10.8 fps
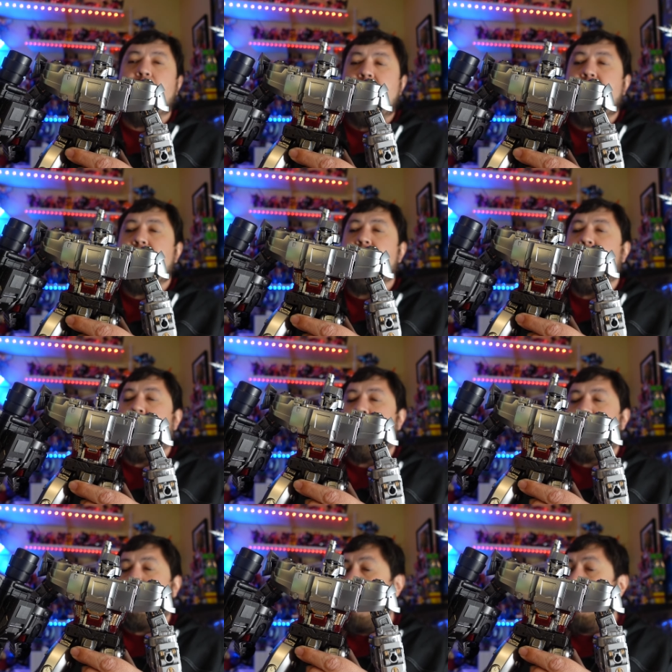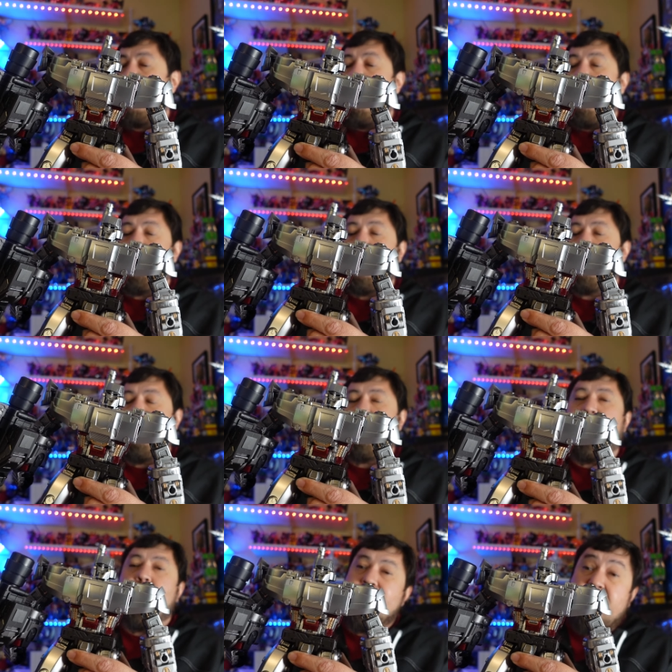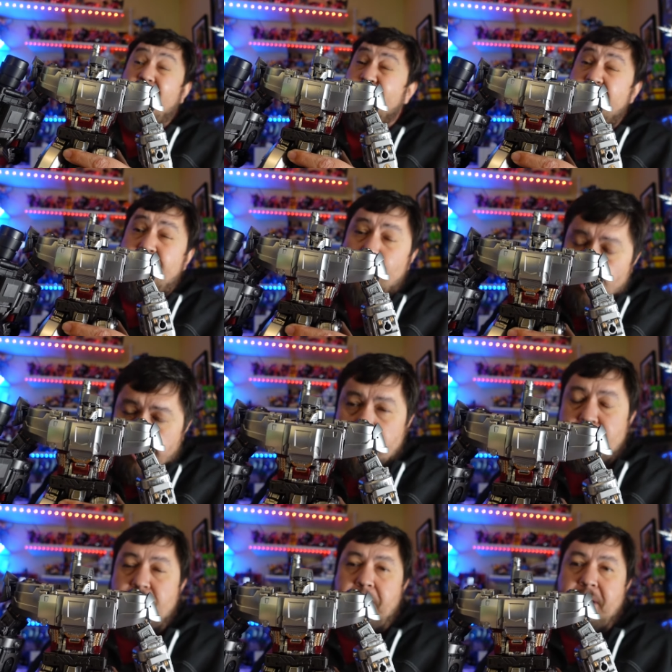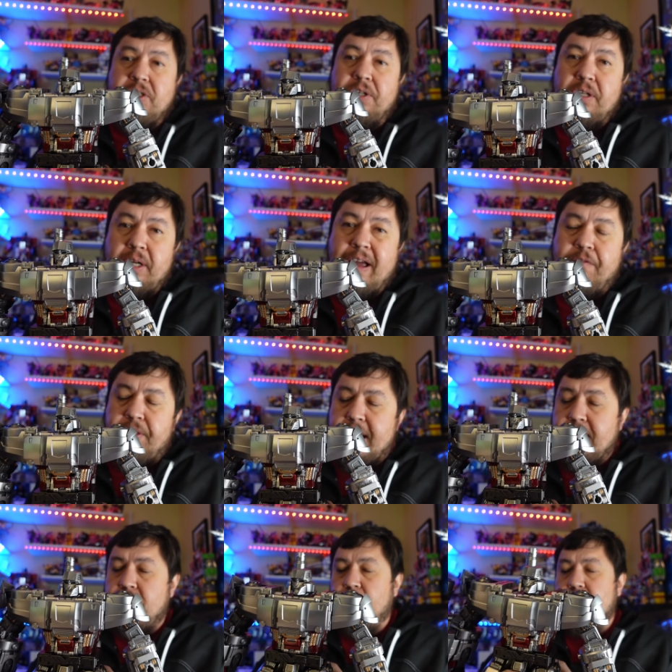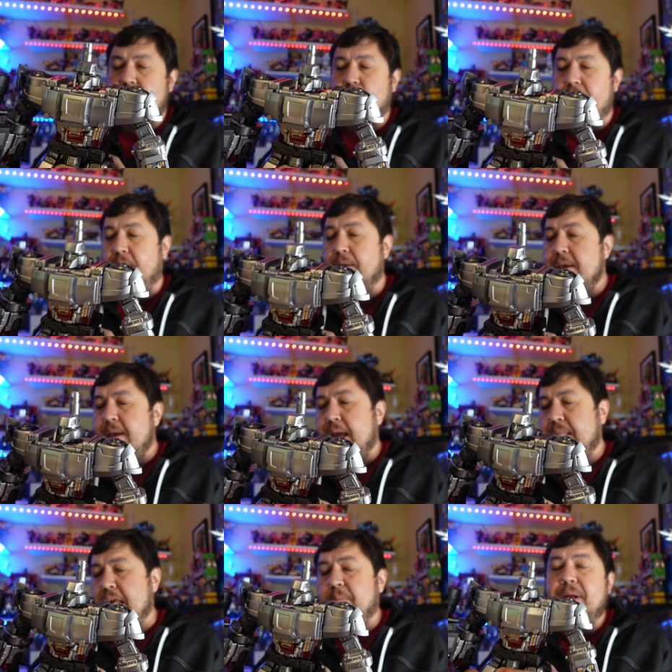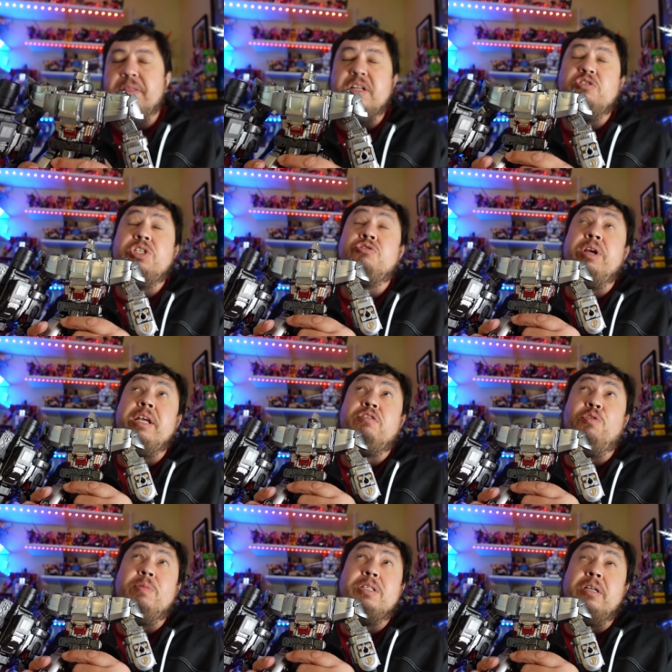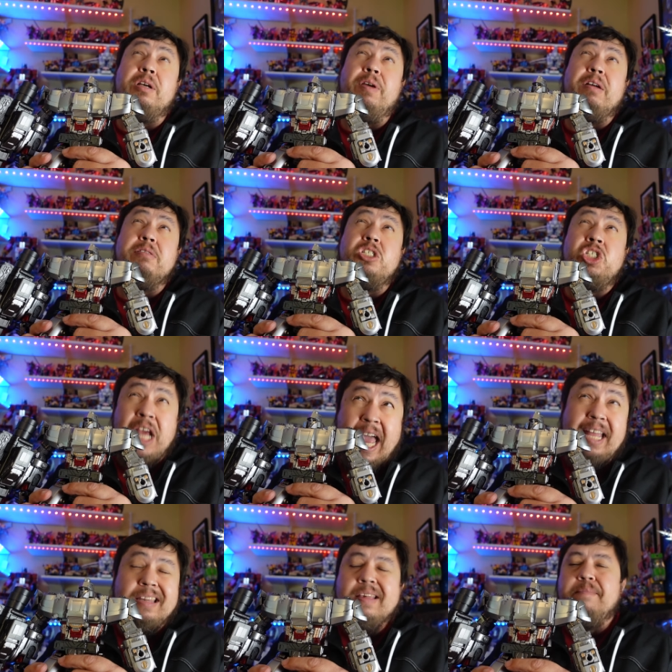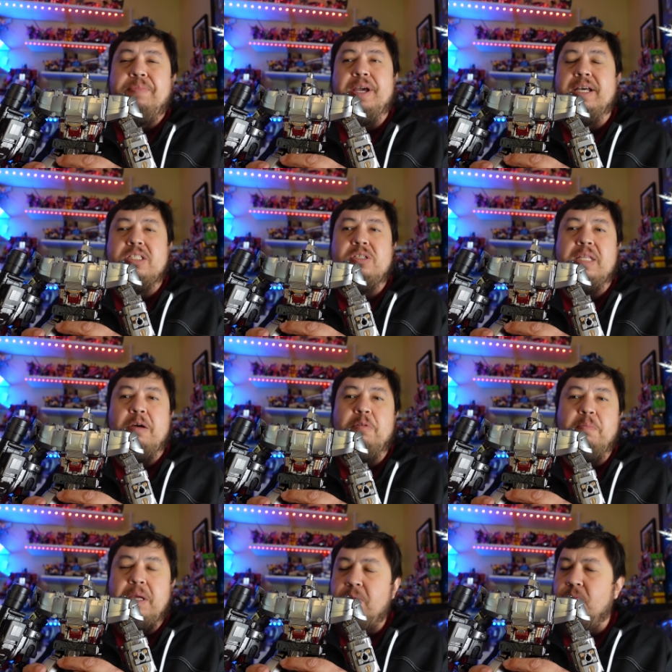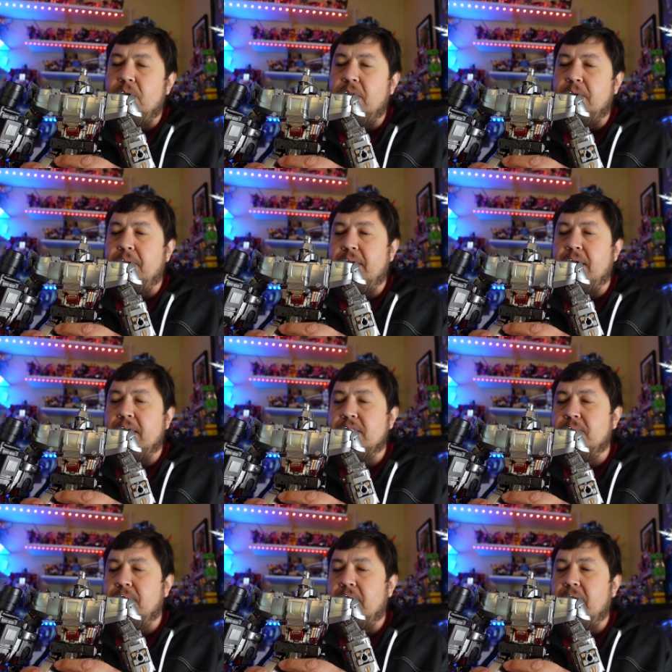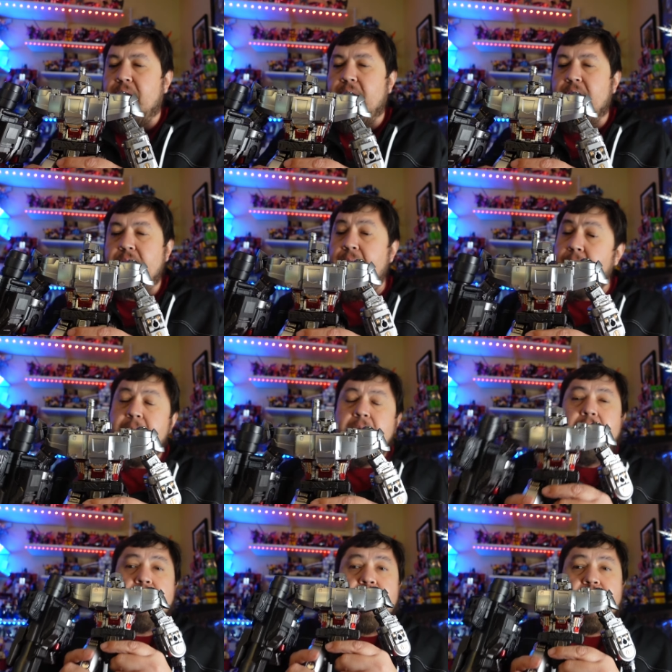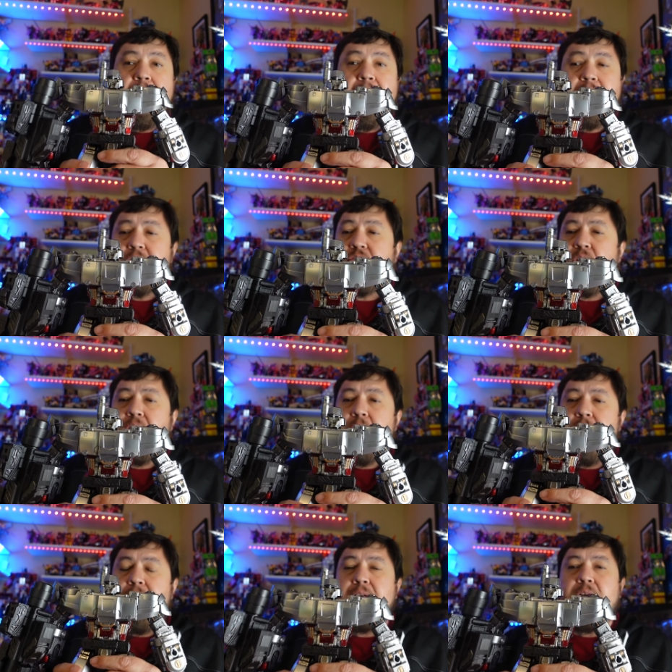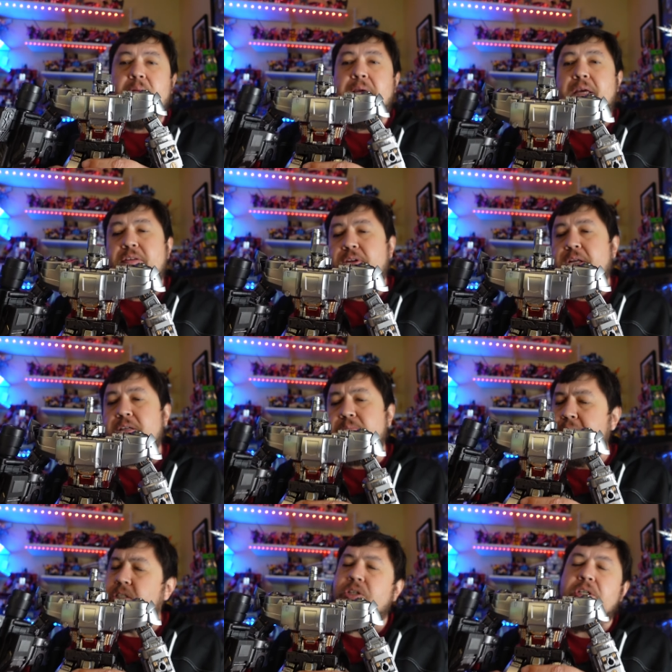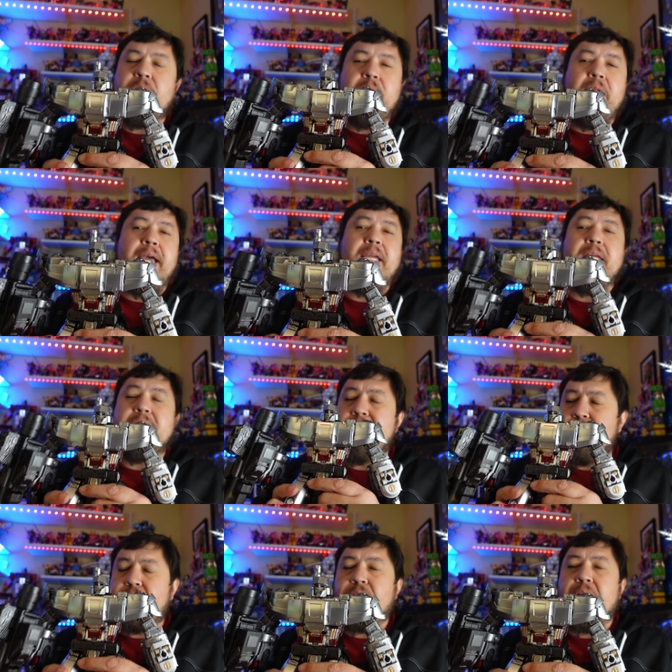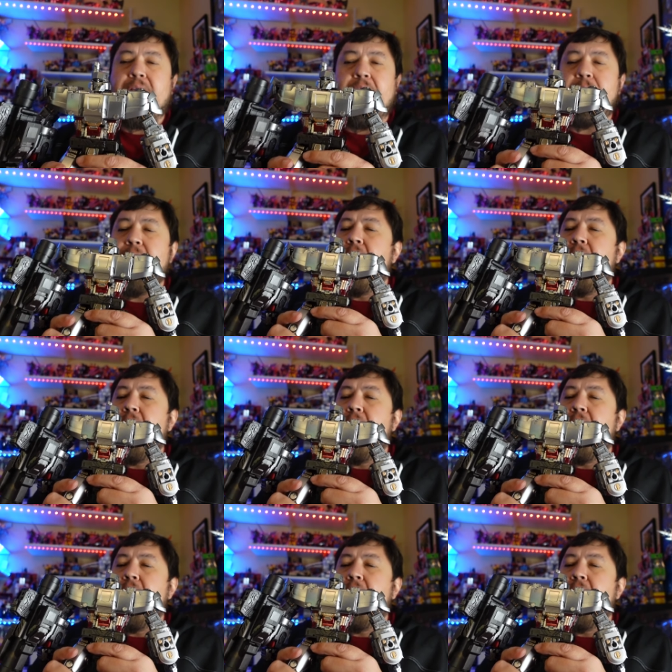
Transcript: we talk all things Transformers called The Forge. So make sure you look out for that too as well. And that'll be on the Transformers Underground chat. Uh, so that will be really, really awesome. But uh, yeah, so if you like this video and liked all my other videos, make sure you like, subscribe,